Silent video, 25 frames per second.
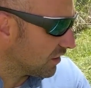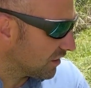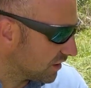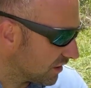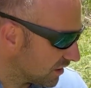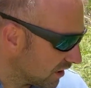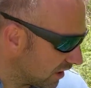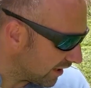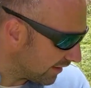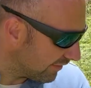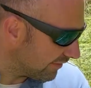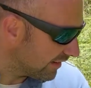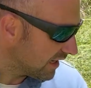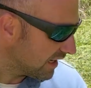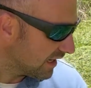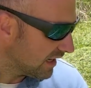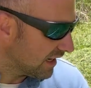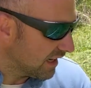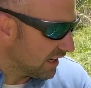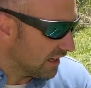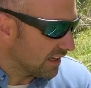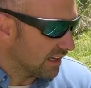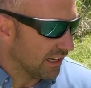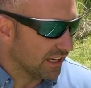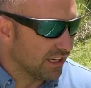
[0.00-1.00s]
stuff.
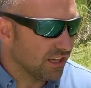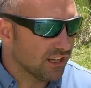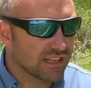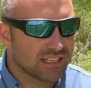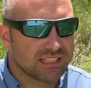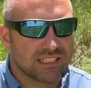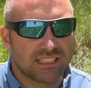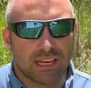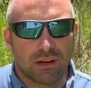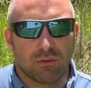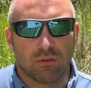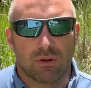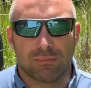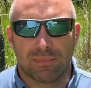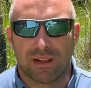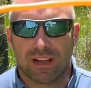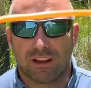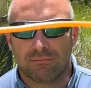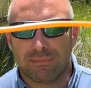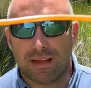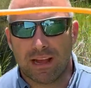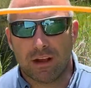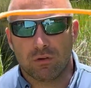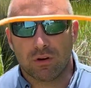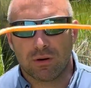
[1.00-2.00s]
Now you can see
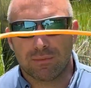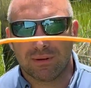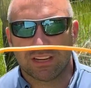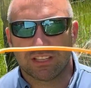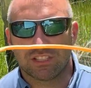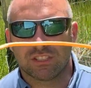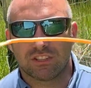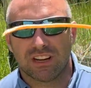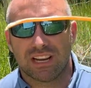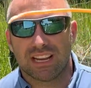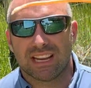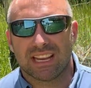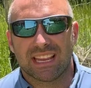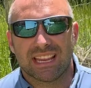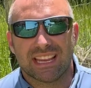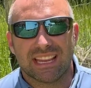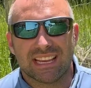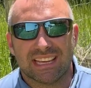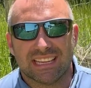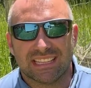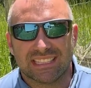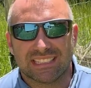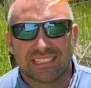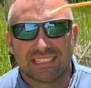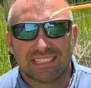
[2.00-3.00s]
about where my string
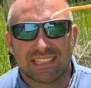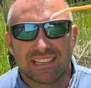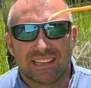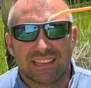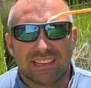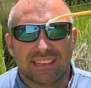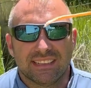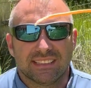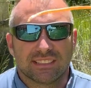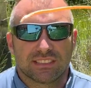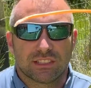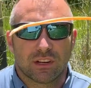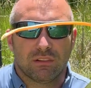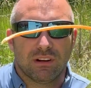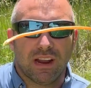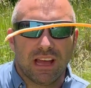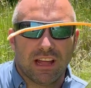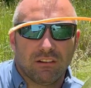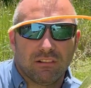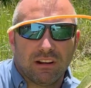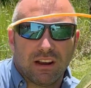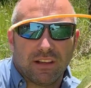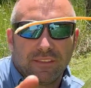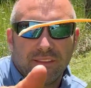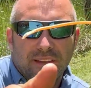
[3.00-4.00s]
is. So right
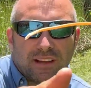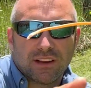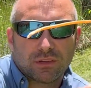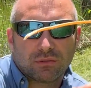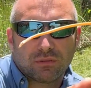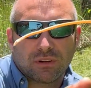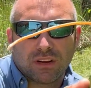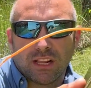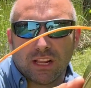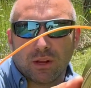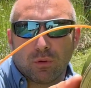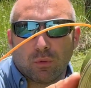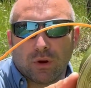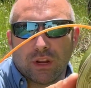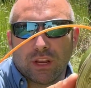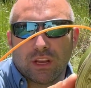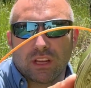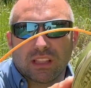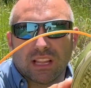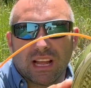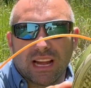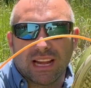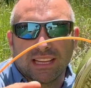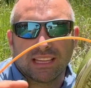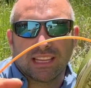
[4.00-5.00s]
around there is really where you'd
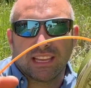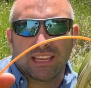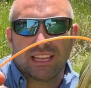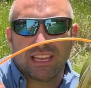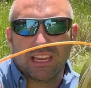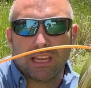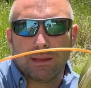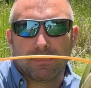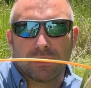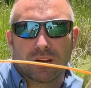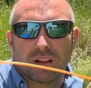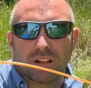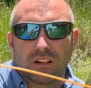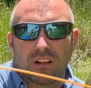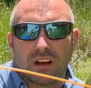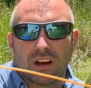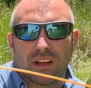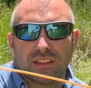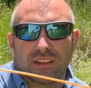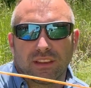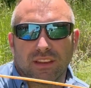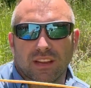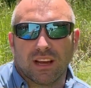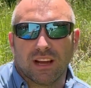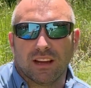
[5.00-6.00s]
like to keep it a
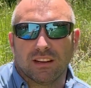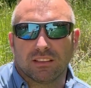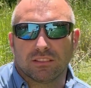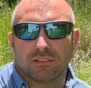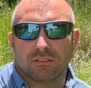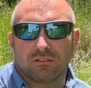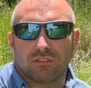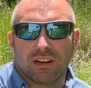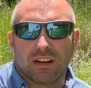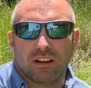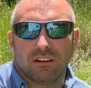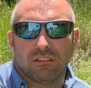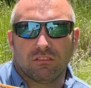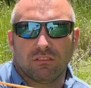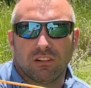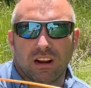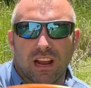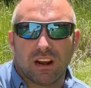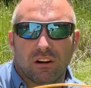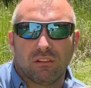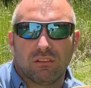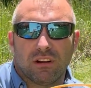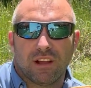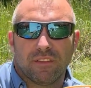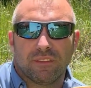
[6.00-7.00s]
lot of the times.
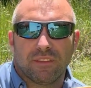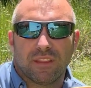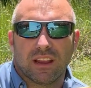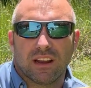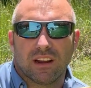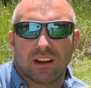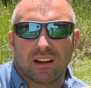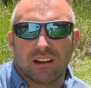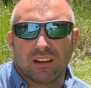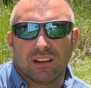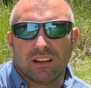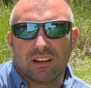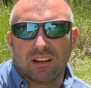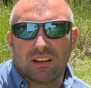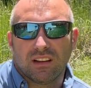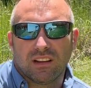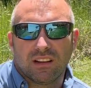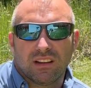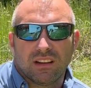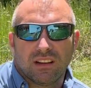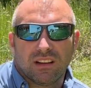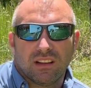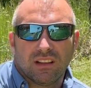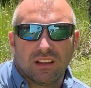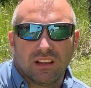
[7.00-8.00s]
Right around there.
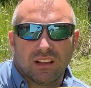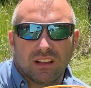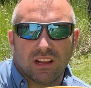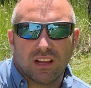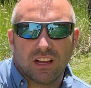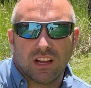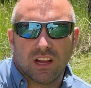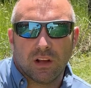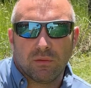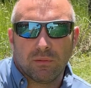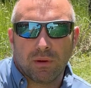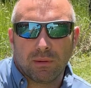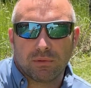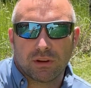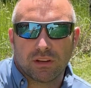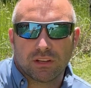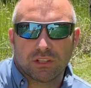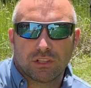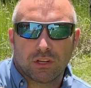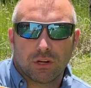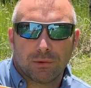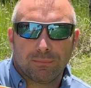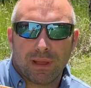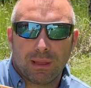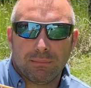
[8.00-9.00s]
I'm not
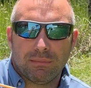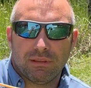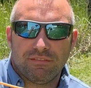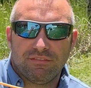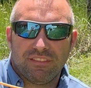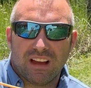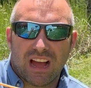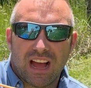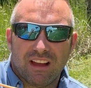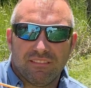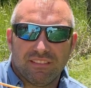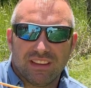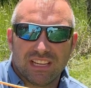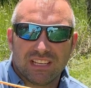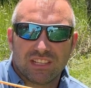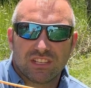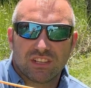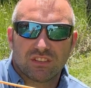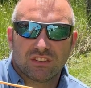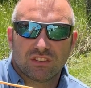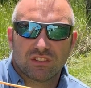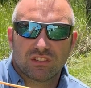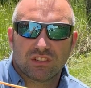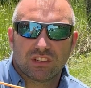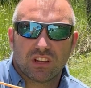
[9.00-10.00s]
sure, maybe 5
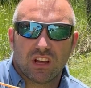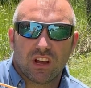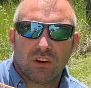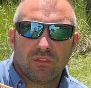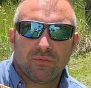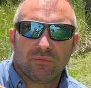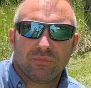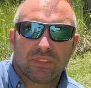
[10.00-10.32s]
inches or so.